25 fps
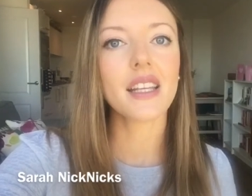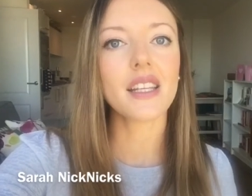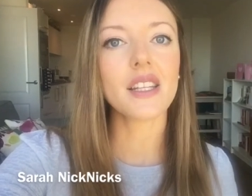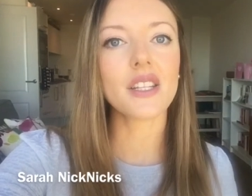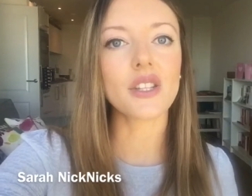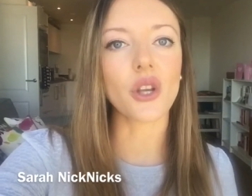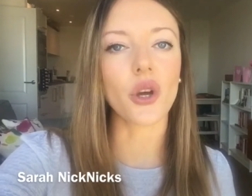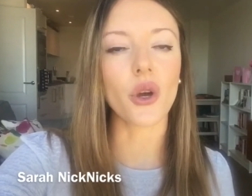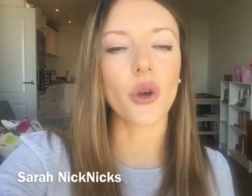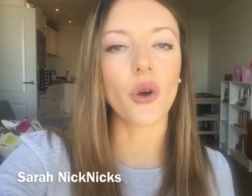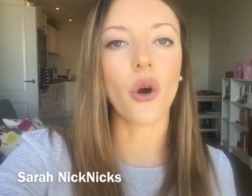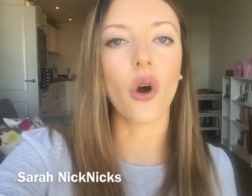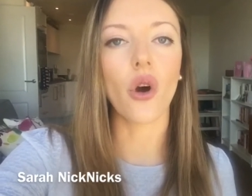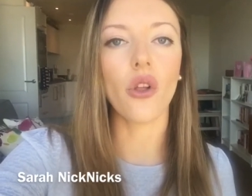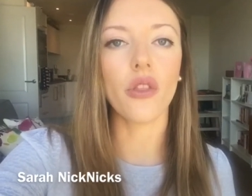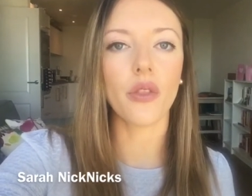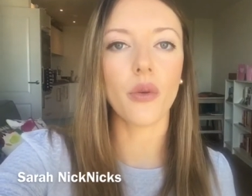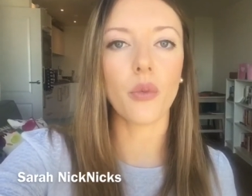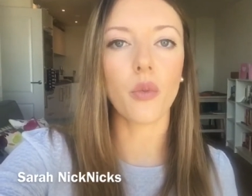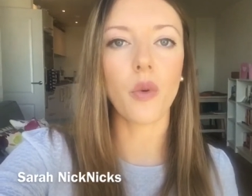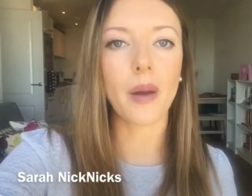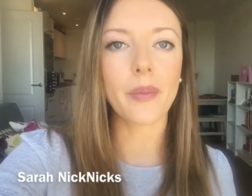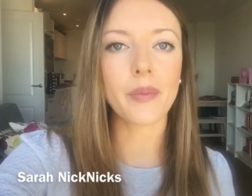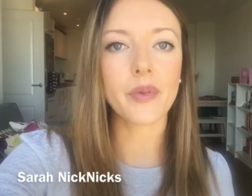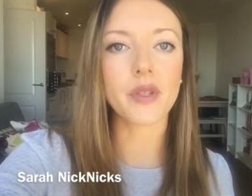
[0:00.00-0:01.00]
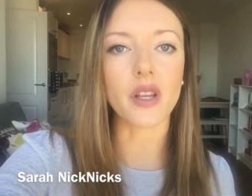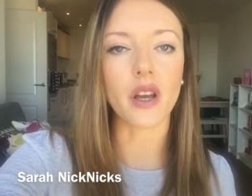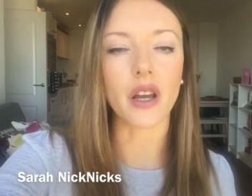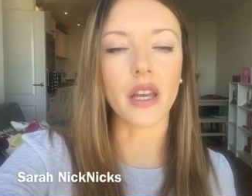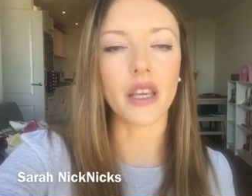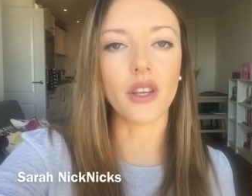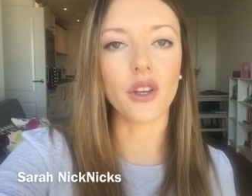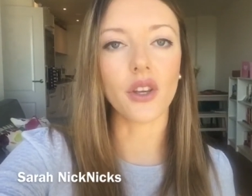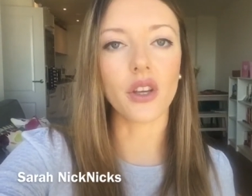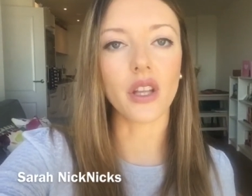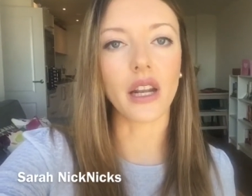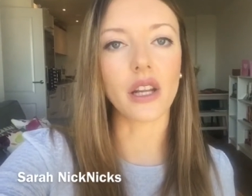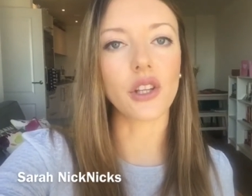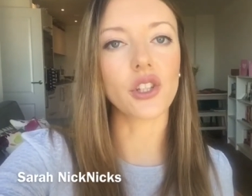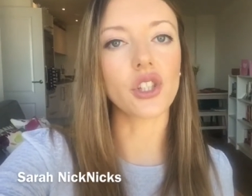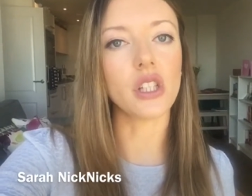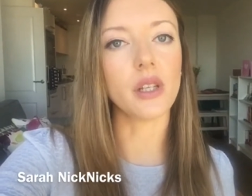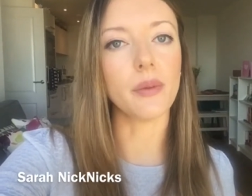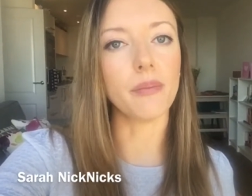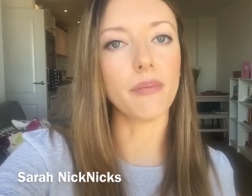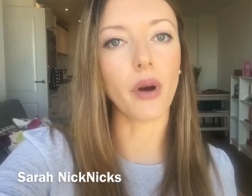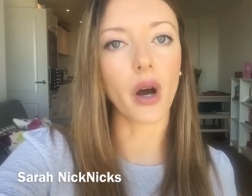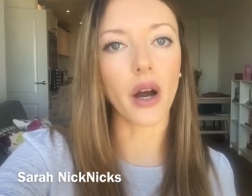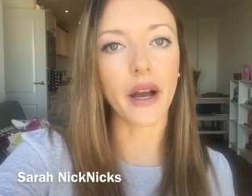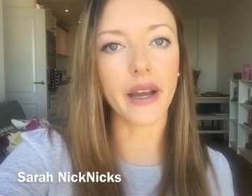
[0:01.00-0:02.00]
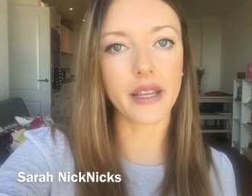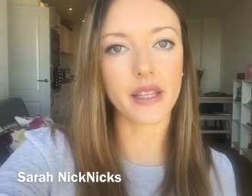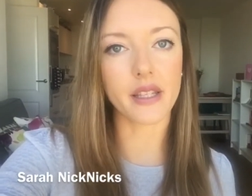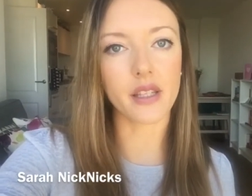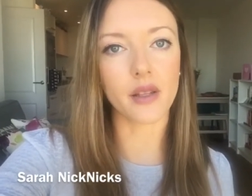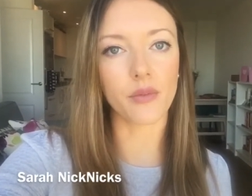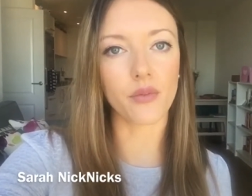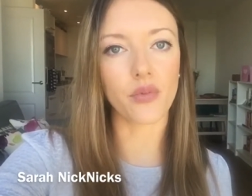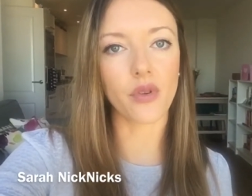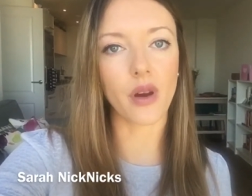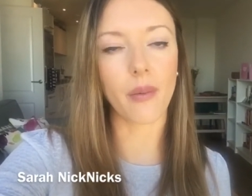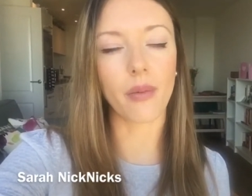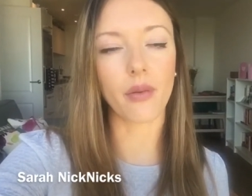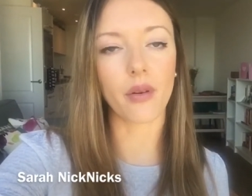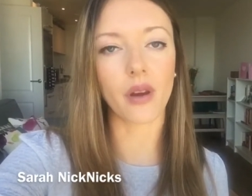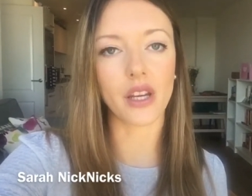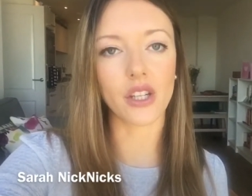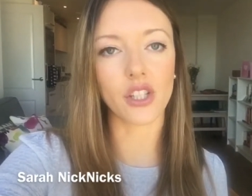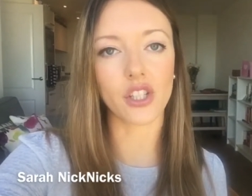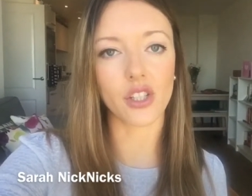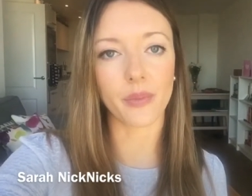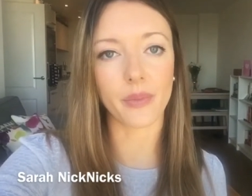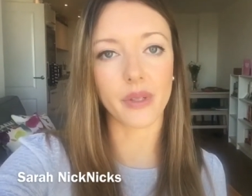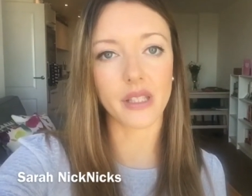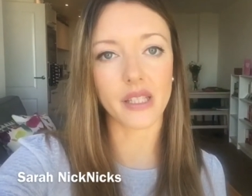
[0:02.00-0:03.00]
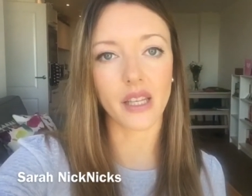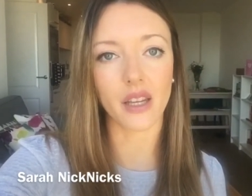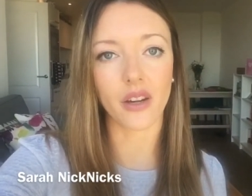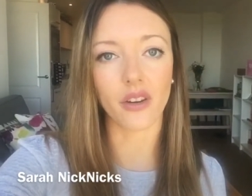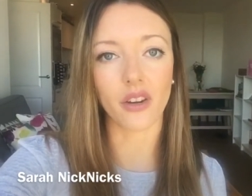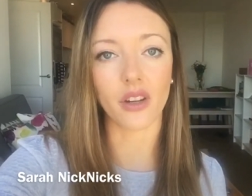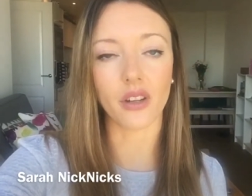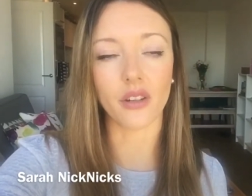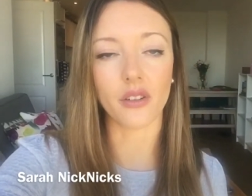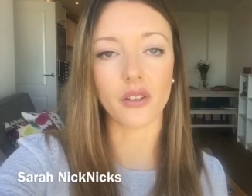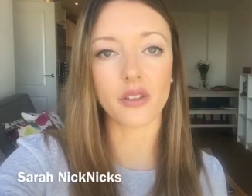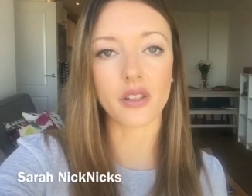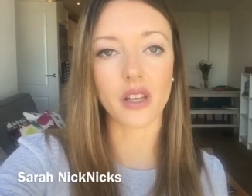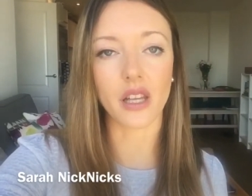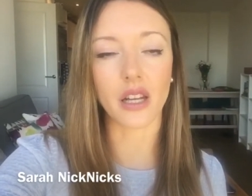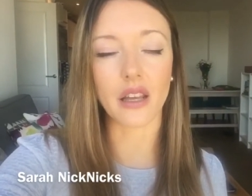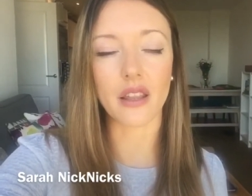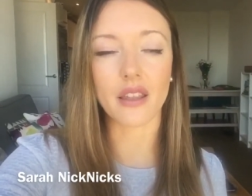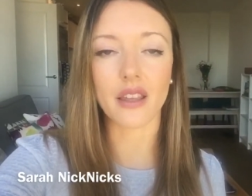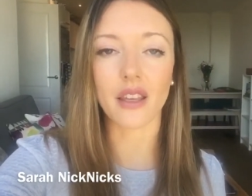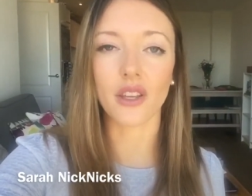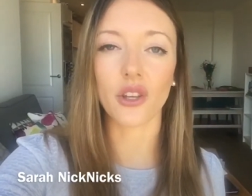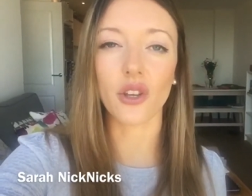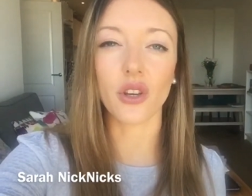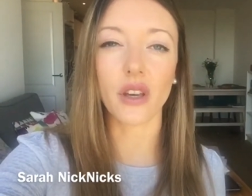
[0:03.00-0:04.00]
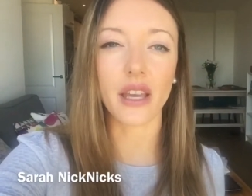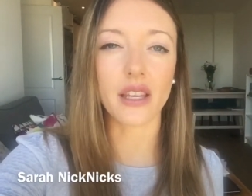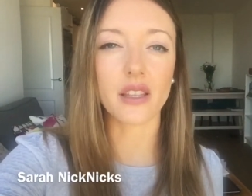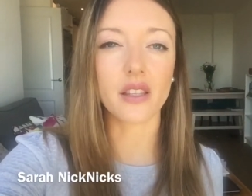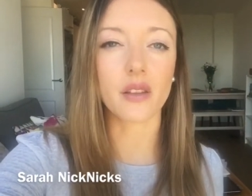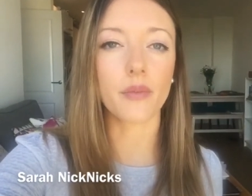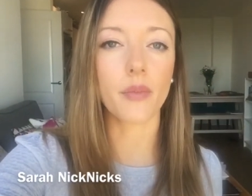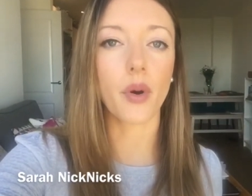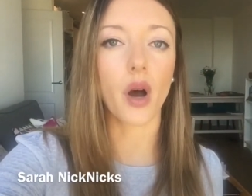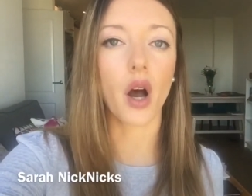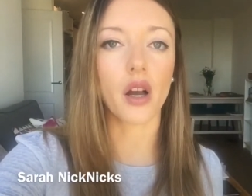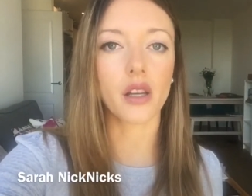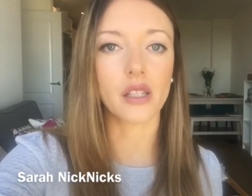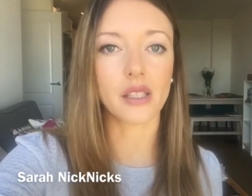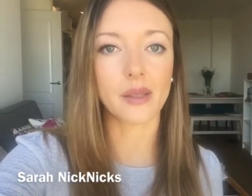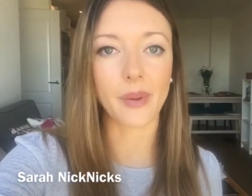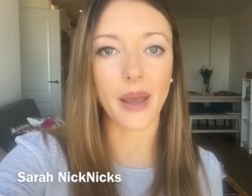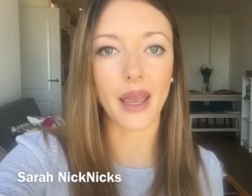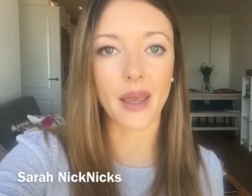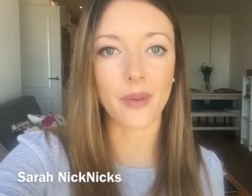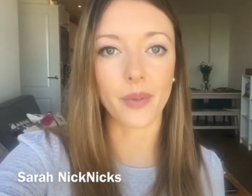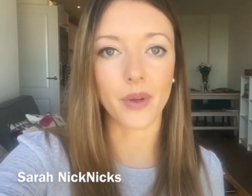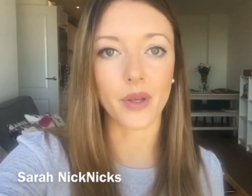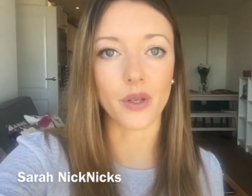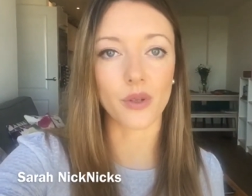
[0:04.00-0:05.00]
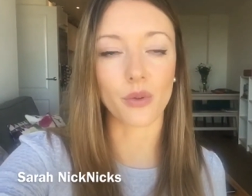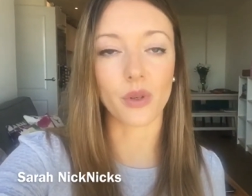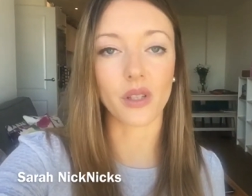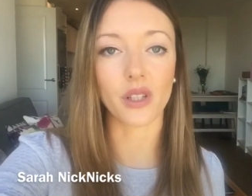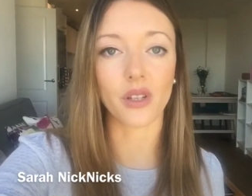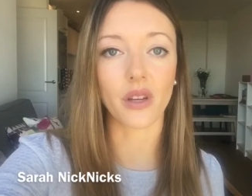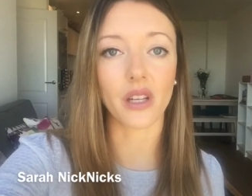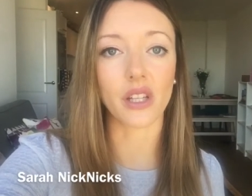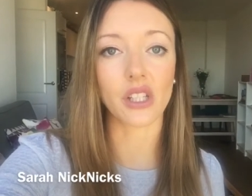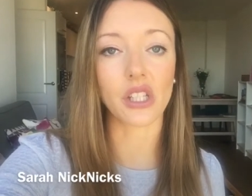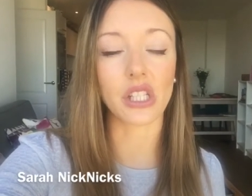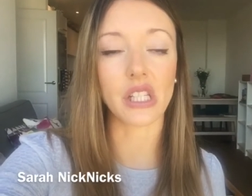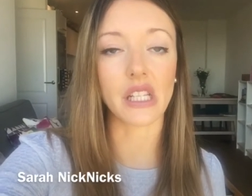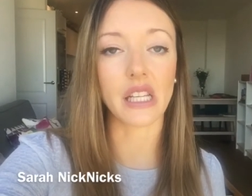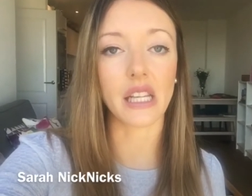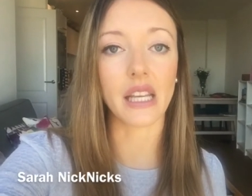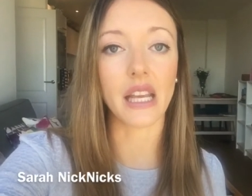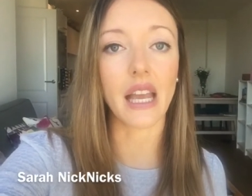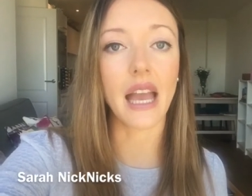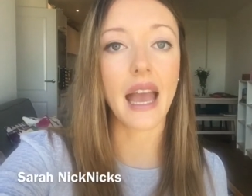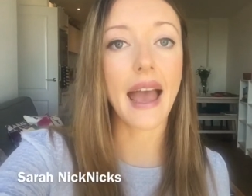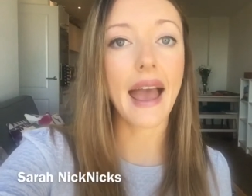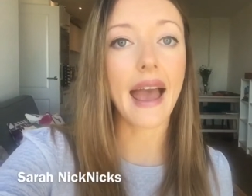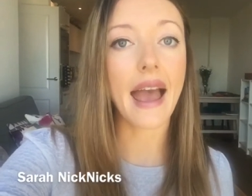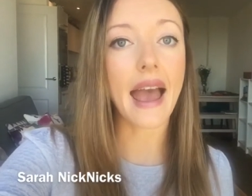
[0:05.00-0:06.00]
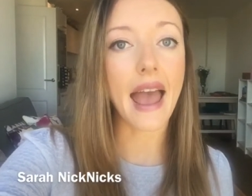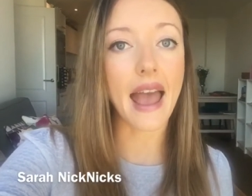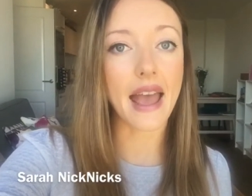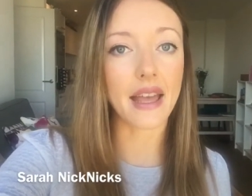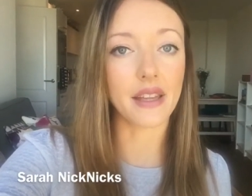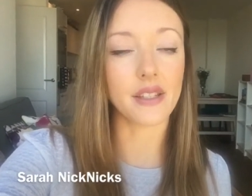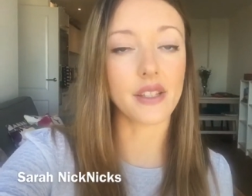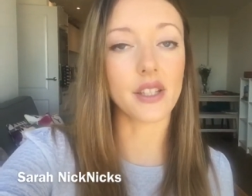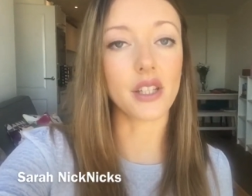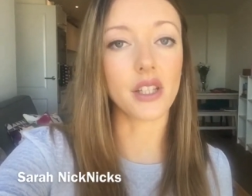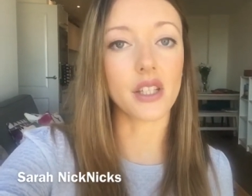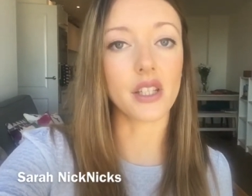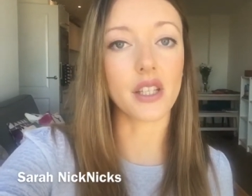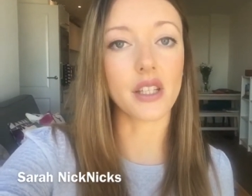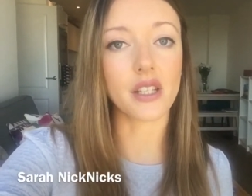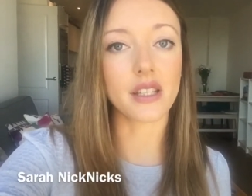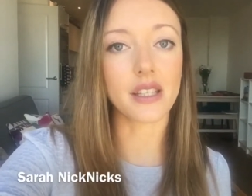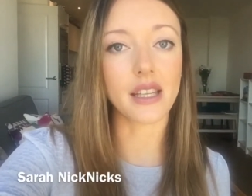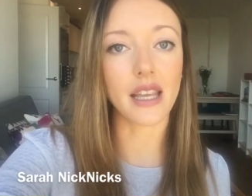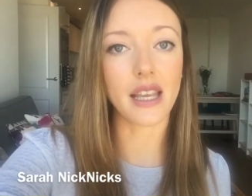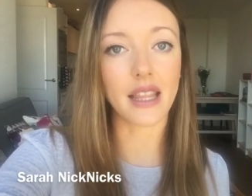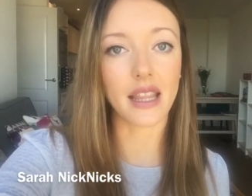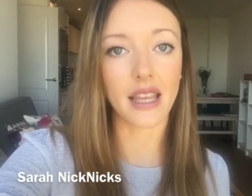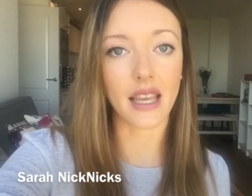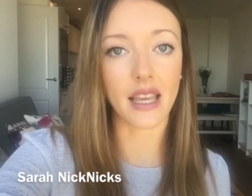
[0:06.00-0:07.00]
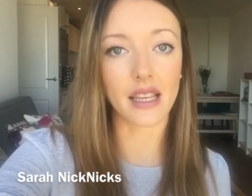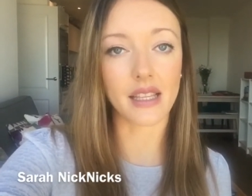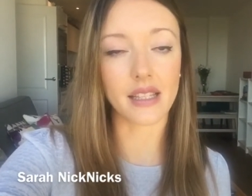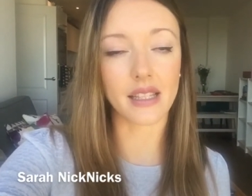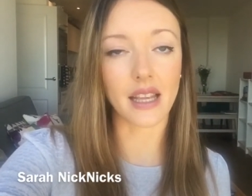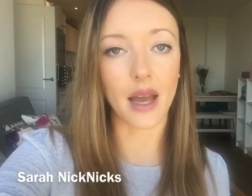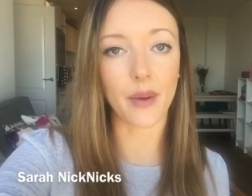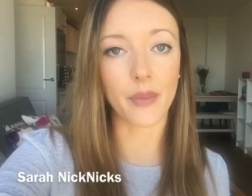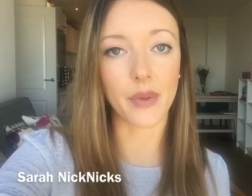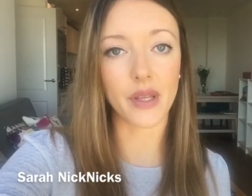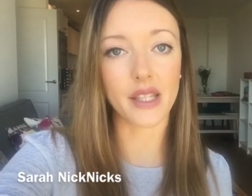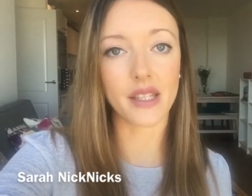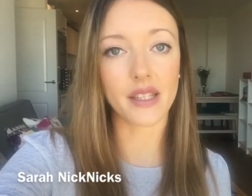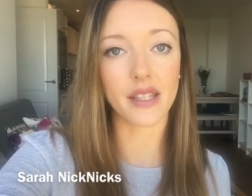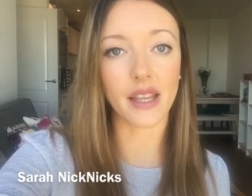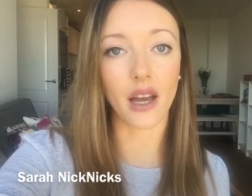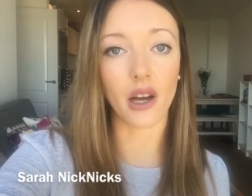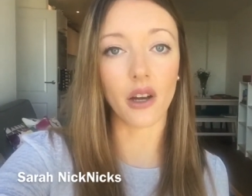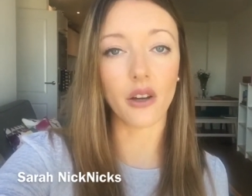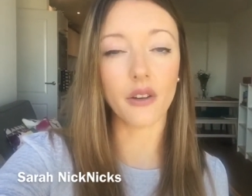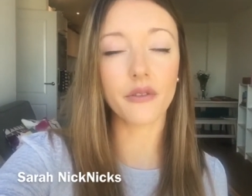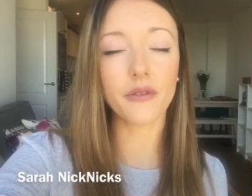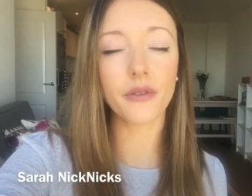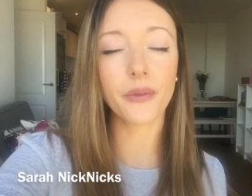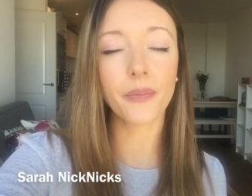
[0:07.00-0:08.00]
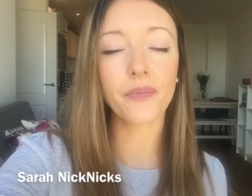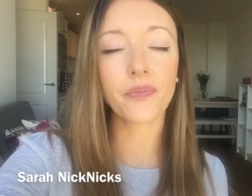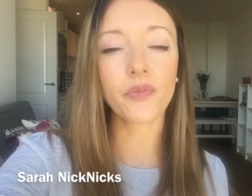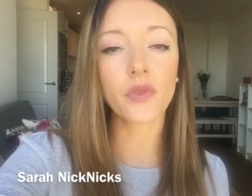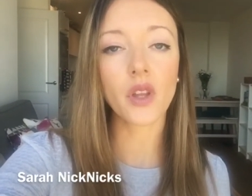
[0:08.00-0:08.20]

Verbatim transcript: So on the website you can actually buy some preparation materials, and I think you get some past papers when you actually enter to sit the exam itself.